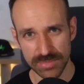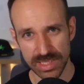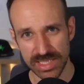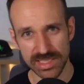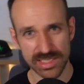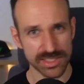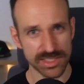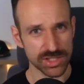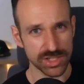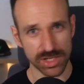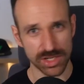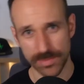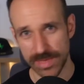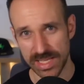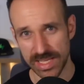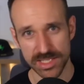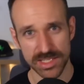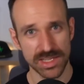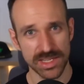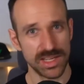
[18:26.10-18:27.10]
build,
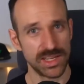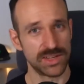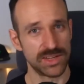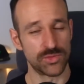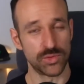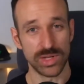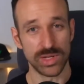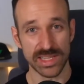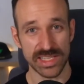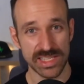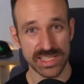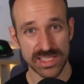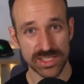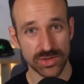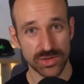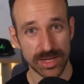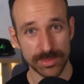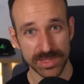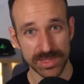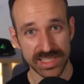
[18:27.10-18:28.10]
commit,
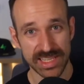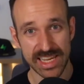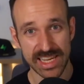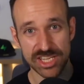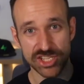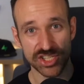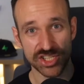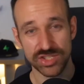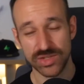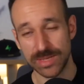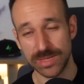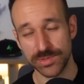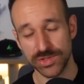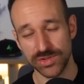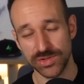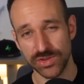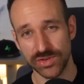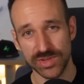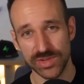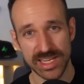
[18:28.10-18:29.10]
release your application to App
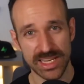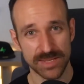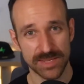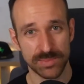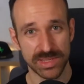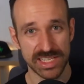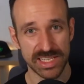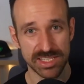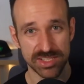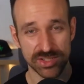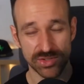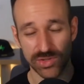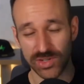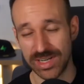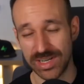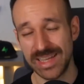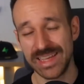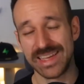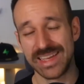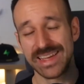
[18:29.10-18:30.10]
Store, Connect, Play
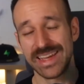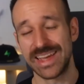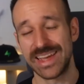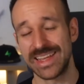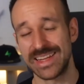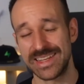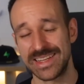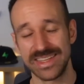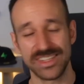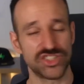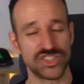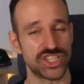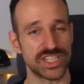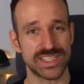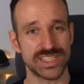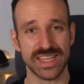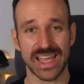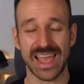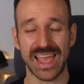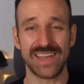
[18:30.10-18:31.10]
Store, and
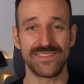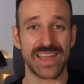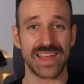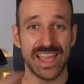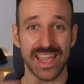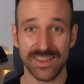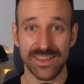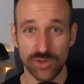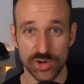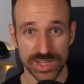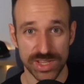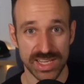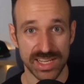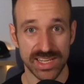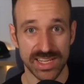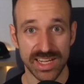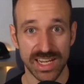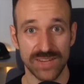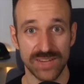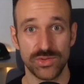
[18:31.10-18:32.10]
just have
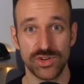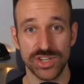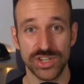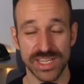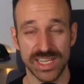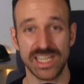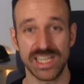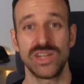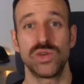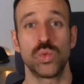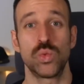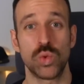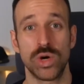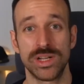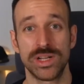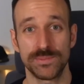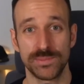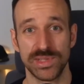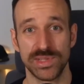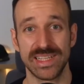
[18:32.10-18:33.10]
everything covered in
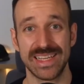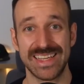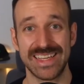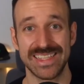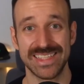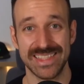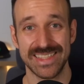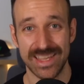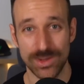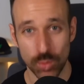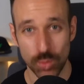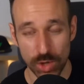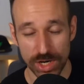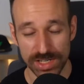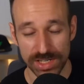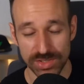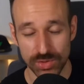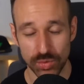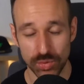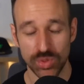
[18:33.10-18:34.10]
one place that
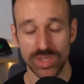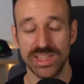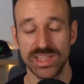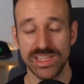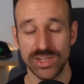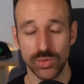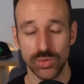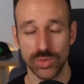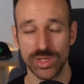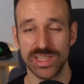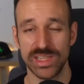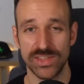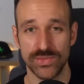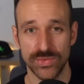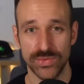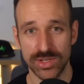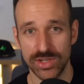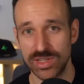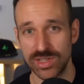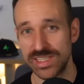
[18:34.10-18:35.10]
works really, really
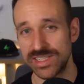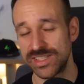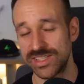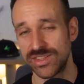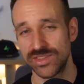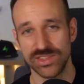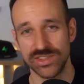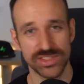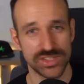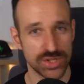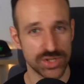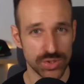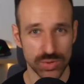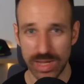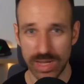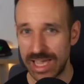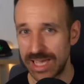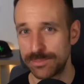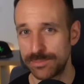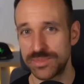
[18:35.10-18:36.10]
flawless. You can also
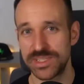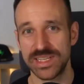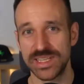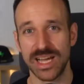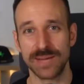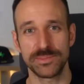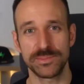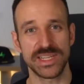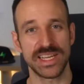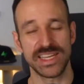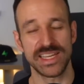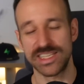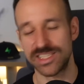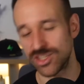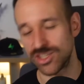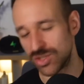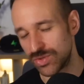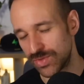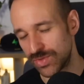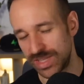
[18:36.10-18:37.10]
do app
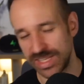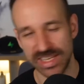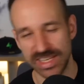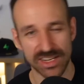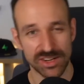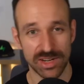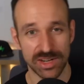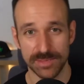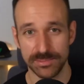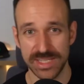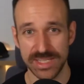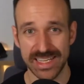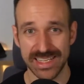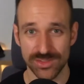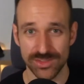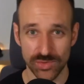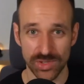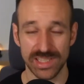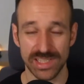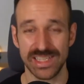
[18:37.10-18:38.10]
updates, over-the-air
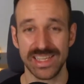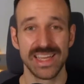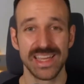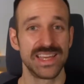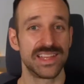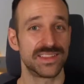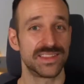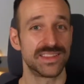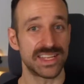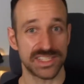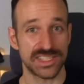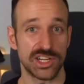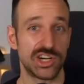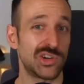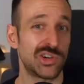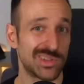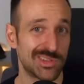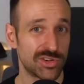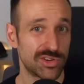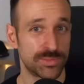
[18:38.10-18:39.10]
updates. Really, there's a
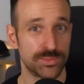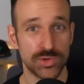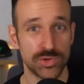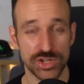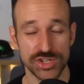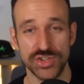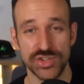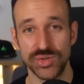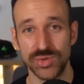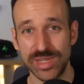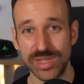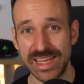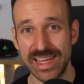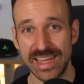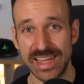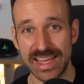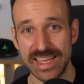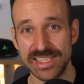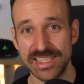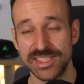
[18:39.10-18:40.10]
whole lot more to
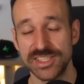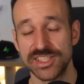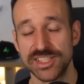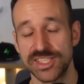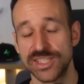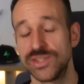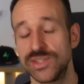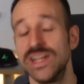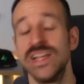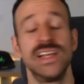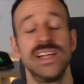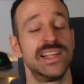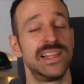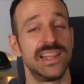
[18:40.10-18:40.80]
EAS. So